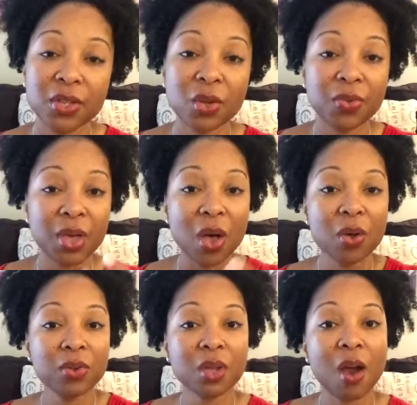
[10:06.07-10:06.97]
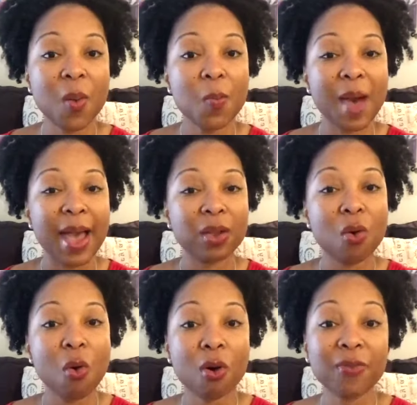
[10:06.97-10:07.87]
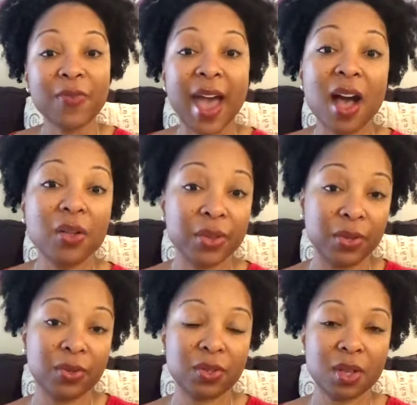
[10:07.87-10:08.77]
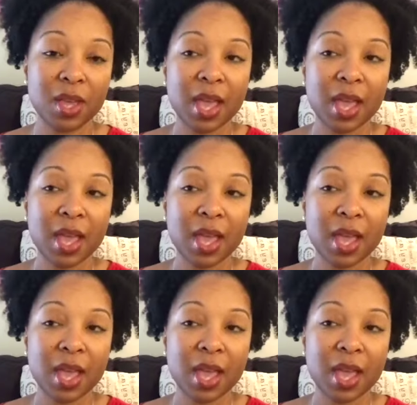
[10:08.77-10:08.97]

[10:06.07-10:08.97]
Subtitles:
So those are my core values.